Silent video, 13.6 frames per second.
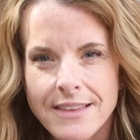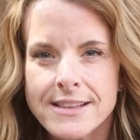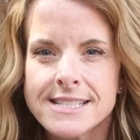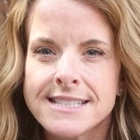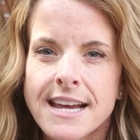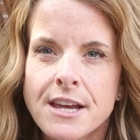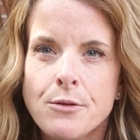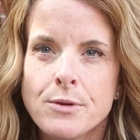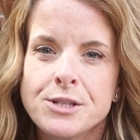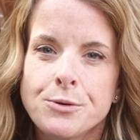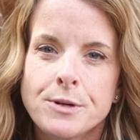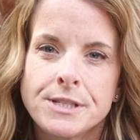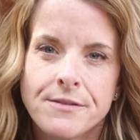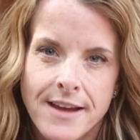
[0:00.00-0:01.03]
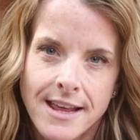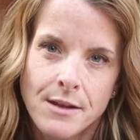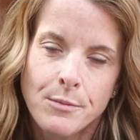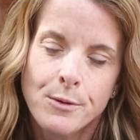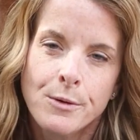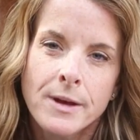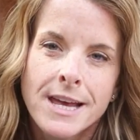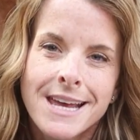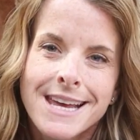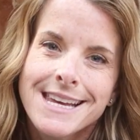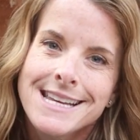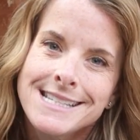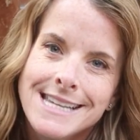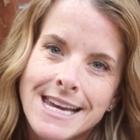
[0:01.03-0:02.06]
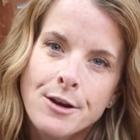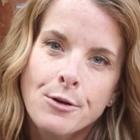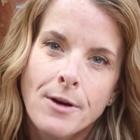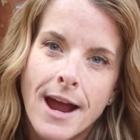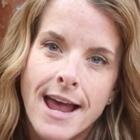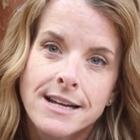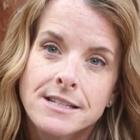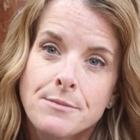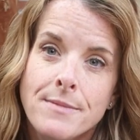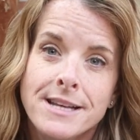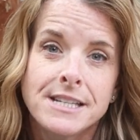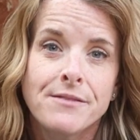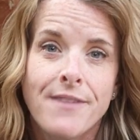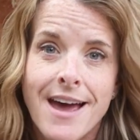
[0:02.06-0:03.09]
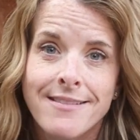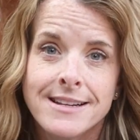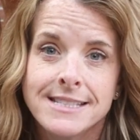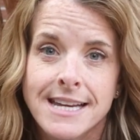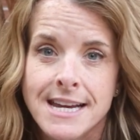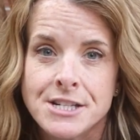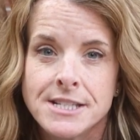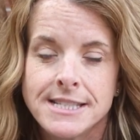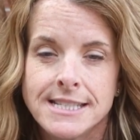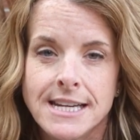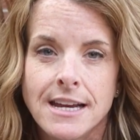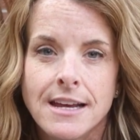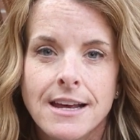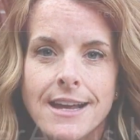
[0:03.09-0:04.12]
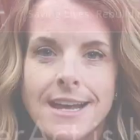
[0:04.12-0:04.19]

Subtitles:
The second resource available is Interact Domestic Violence Agency.